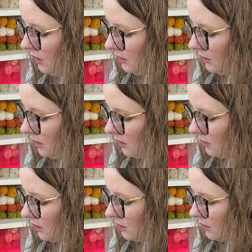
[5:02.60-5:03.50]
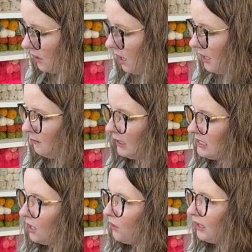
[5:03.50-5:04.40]
the, the cotton, but it's
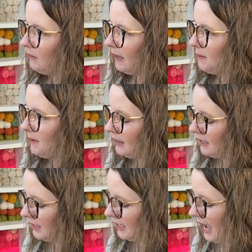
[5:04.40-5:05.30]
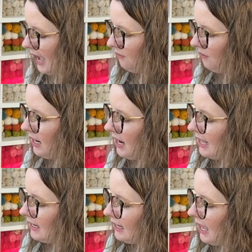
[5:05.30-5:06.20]
the only baby pink that they have.
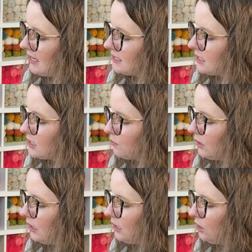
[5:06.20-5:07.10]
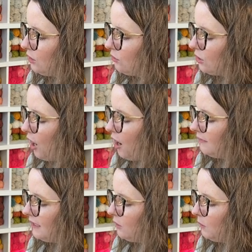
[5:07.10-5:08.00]
And it has this really cute
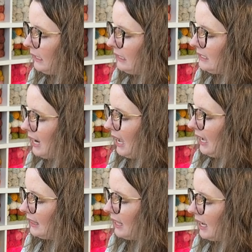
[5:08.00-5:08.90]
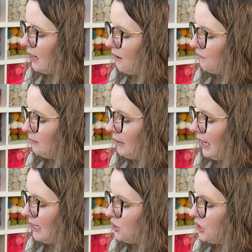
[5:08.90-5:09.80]
coffee queen tag that I got from
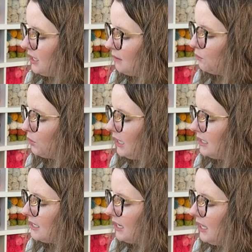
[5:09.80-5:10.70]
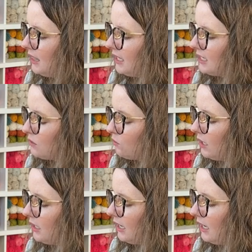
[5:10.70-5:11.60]
Angie and Brit. This
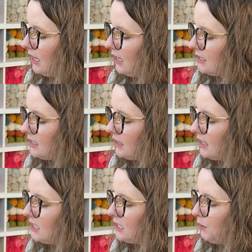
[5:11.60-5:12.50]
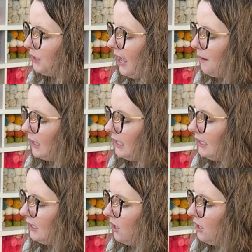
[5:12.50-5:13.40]
one is, this is Bernat
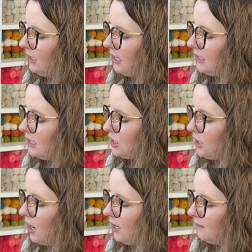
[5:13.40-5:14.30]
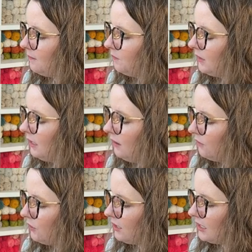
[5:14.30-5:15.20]
blanket yarn and Dishy cotton
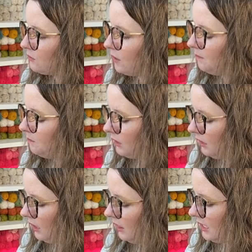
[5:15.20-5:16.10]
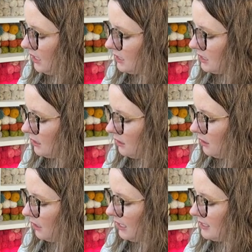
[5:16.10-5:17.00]
for this one. This
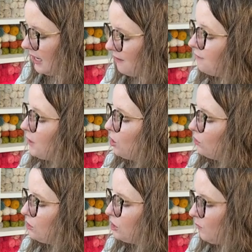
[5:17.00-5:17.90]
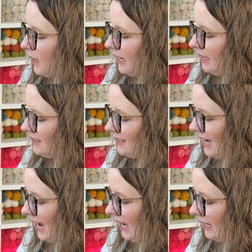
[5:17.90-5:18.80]
is a faux suede
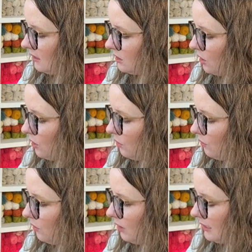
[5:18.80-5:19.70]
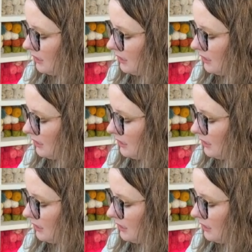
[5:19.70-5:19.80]
tag, so it's